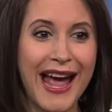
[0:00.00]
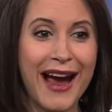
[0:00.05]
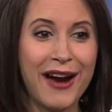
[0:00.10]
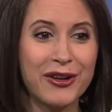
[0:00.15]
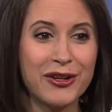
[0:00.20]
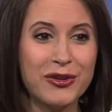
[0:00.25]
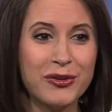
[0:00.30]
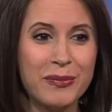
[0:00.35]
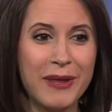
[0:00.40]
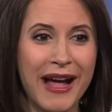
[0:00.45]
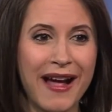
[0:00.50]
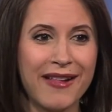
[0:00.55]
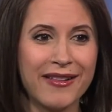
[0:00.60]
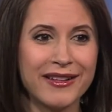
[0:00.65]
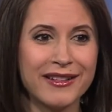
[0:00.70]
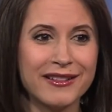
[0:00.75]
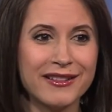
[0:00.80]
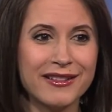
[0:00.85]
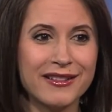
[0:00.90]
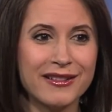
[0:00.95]
How do you
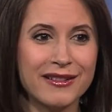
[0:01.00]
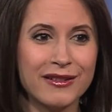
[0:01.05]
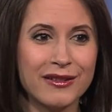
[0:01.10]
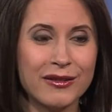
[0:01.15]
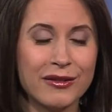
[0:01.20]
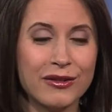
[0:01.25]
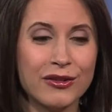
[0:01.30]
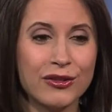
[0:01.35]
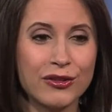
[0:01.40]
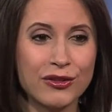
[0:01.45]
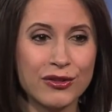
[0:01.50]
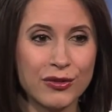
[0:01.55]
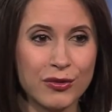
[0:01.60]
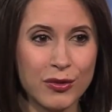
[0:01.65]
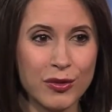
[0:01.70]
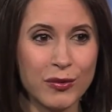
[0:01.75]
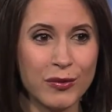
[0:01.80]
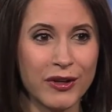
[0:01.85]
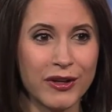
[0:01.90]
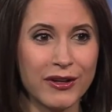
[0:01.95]
balance your
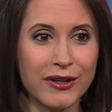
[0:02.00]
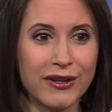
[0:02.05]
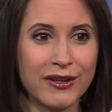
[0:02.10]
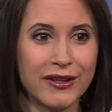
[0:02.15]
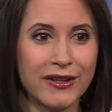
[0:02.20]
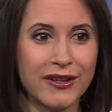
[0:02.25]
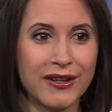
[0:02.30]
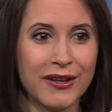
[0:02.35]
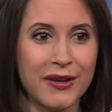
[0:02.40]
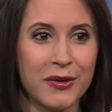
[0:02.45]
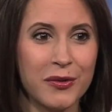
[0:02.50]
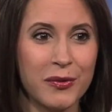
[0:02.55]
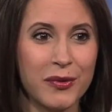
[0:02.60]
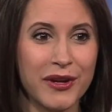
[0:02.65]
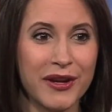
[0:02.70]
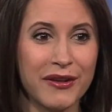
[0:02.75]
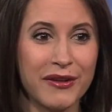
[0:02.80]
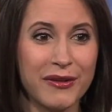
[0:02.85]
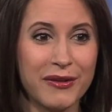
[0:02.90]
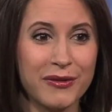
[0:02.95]
schoolwork
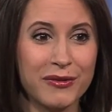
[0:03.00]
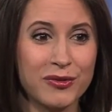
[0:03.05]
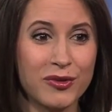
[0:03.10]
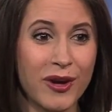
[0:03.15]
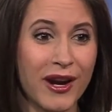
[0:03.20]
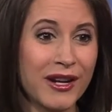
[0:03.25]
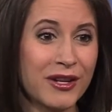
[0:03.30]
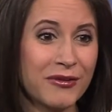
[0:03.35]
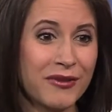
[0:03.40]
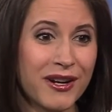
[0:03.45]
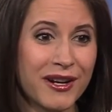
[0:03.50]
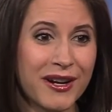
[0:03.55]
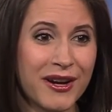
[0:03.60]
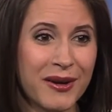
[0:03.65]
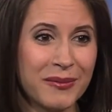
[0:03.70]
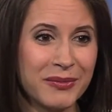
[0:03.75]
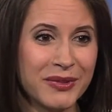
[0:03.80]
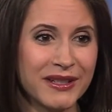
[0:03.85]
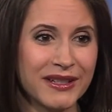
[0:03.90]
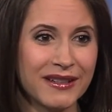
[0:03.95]
with trying to run a
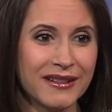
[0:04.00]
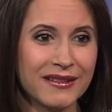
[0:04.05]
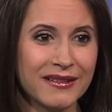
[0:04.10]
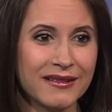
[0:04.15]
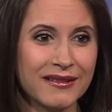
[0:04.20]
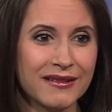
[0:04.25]
company?